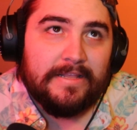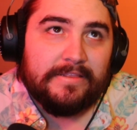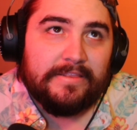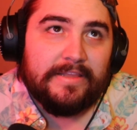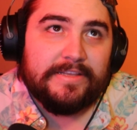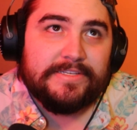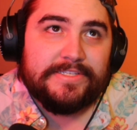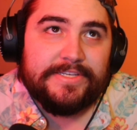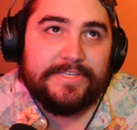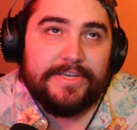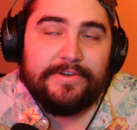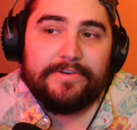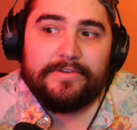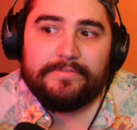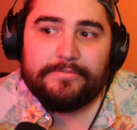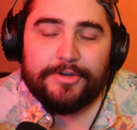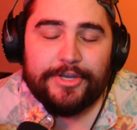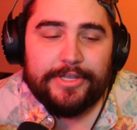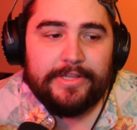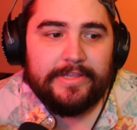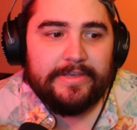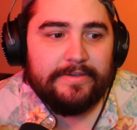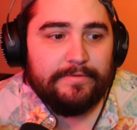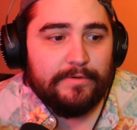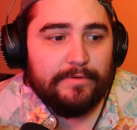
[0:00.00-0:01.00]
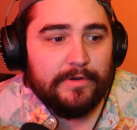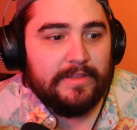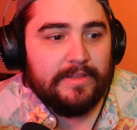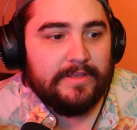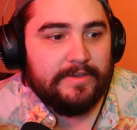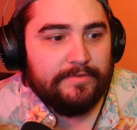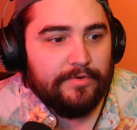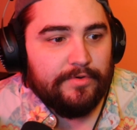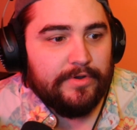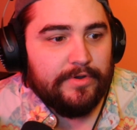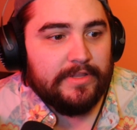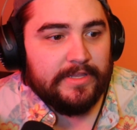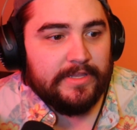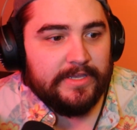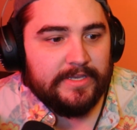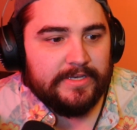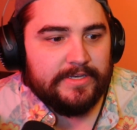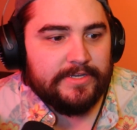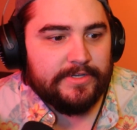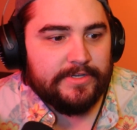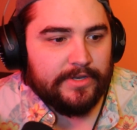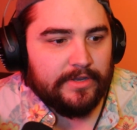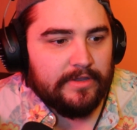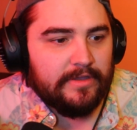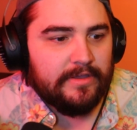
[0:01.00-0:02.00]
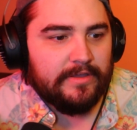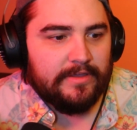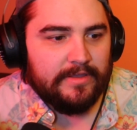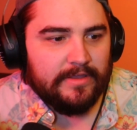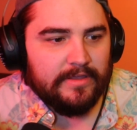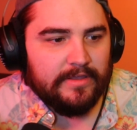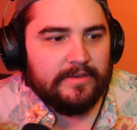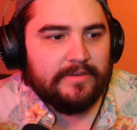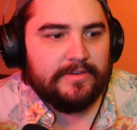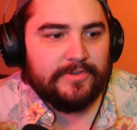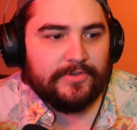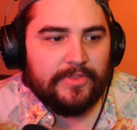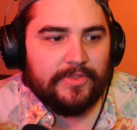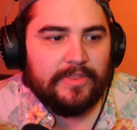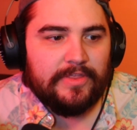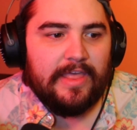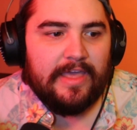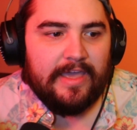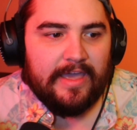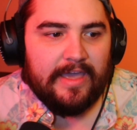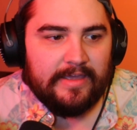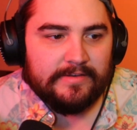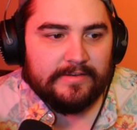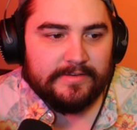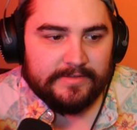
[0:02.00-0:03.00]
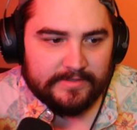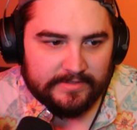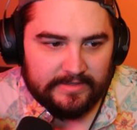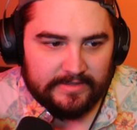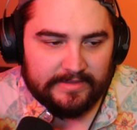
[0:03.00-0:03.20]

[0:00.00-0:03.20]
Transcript: This year really took that